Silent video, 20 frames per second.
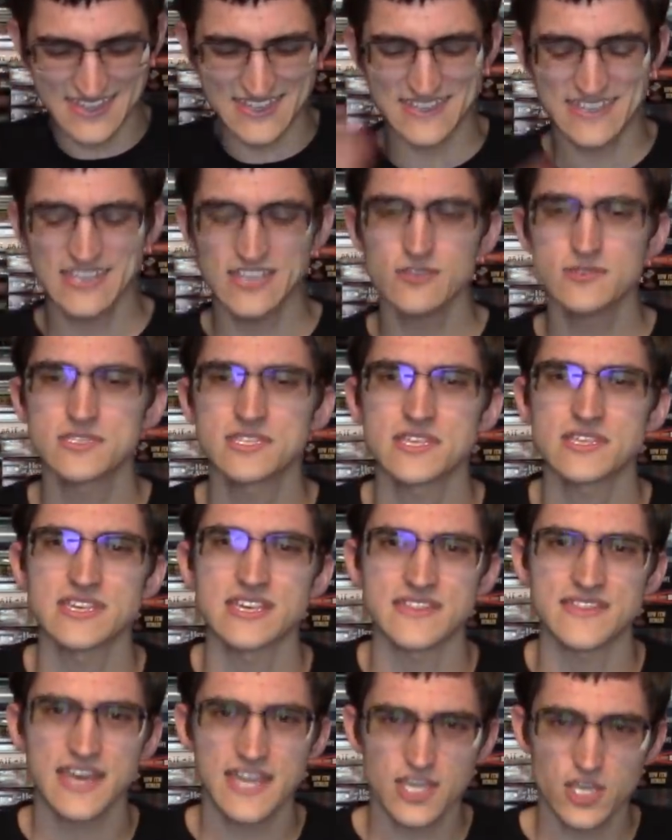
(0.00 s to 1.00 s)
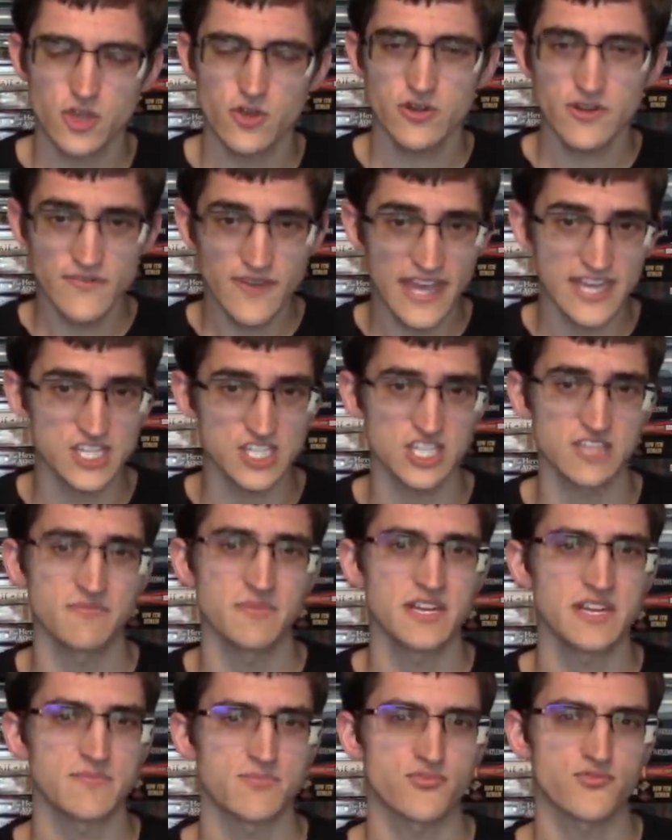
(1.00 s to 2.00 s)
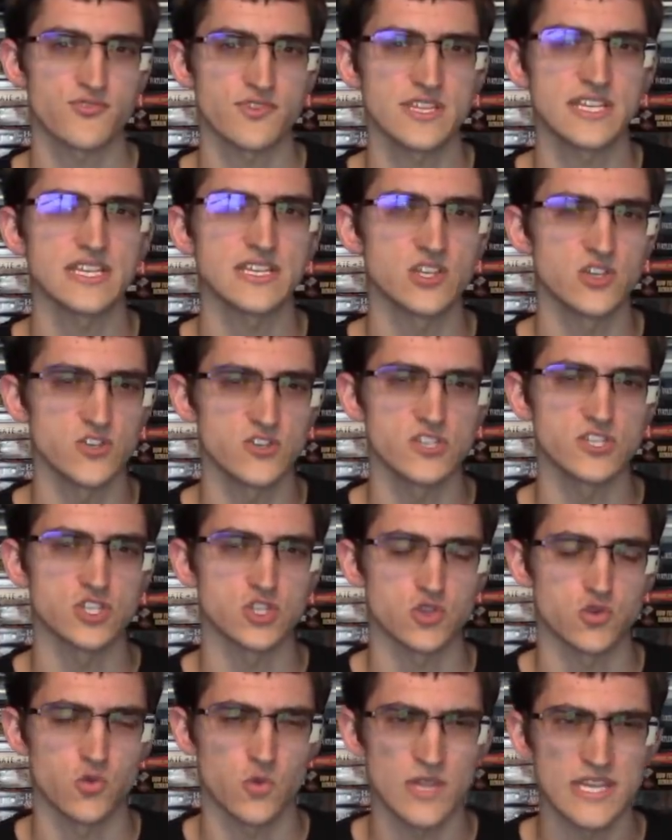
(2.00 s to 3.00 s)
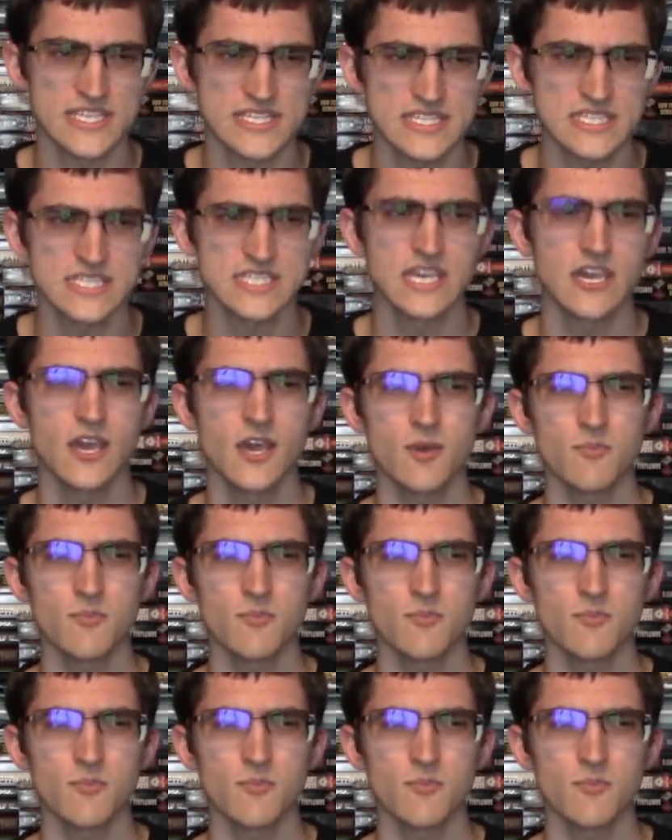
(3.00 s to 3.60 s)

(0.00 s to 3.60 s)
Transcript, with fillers: here's the thing, that could have actually been a pretty good twist,